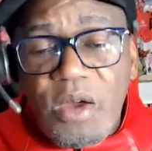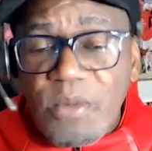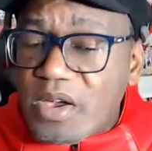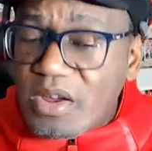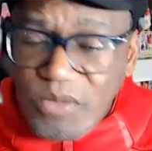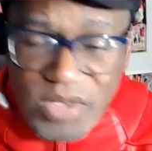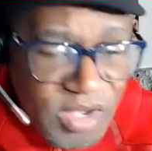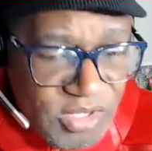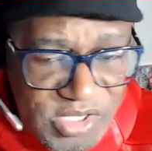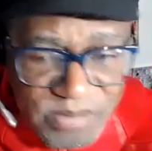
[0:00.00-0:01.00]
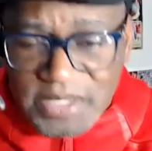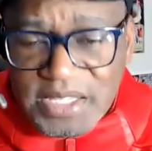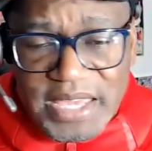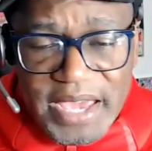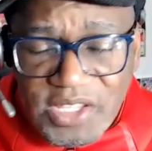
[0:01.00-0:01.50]
We've got so much
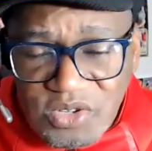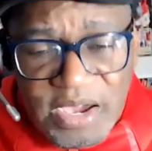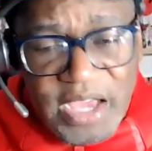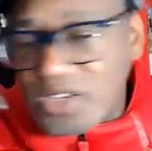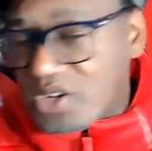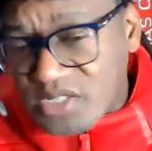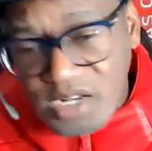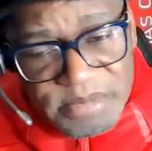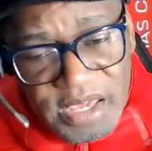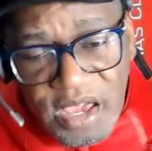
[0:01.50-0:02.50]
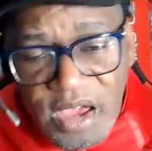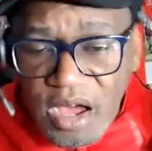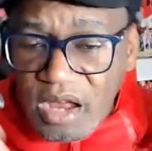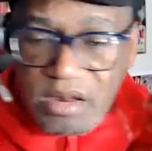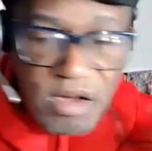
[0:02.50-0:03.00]
to get into, and it's going to be
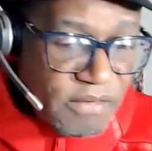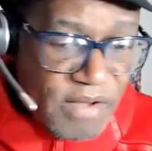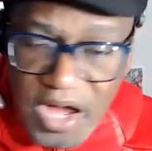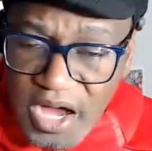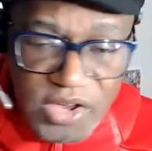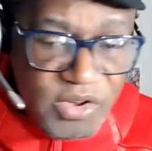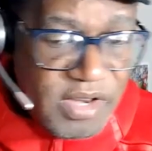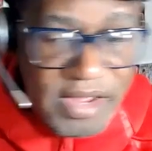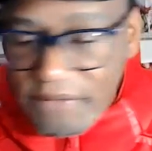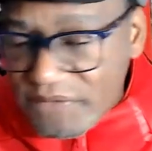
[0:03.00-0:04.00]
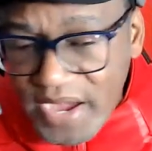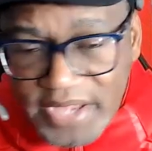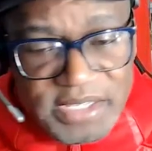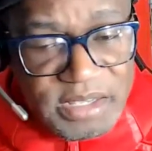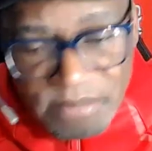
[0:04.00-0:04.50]
a lot of arguing and
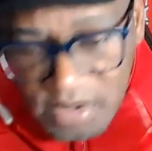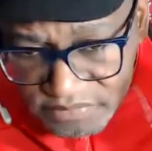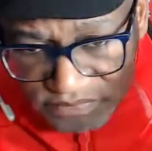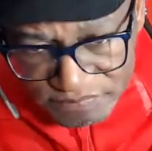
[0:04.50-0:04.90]
fighting. But